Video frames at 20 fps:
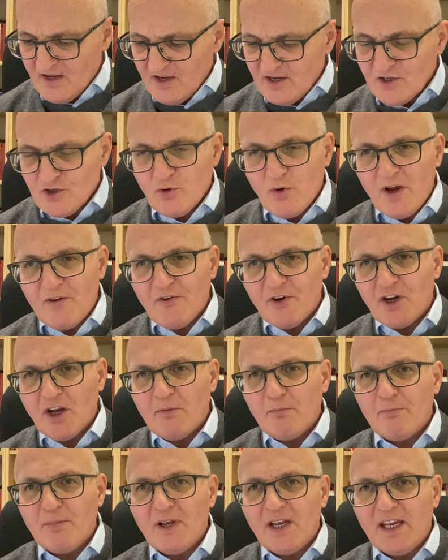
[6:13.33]
So if an
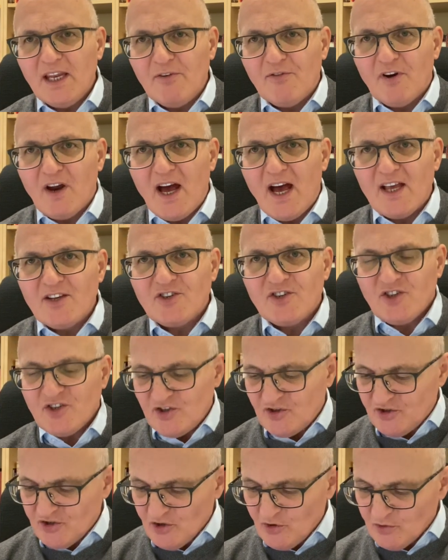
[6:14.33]
unbeliever asks
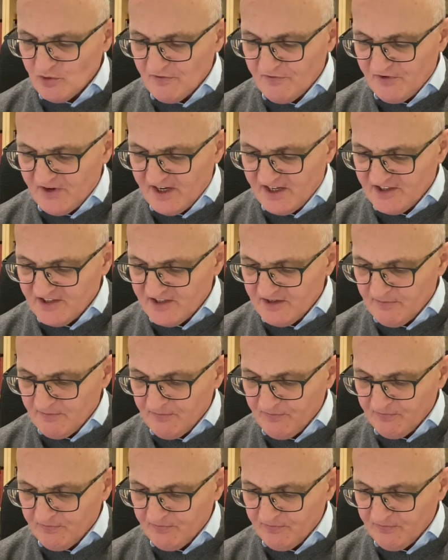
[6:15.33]
you to go to a feast,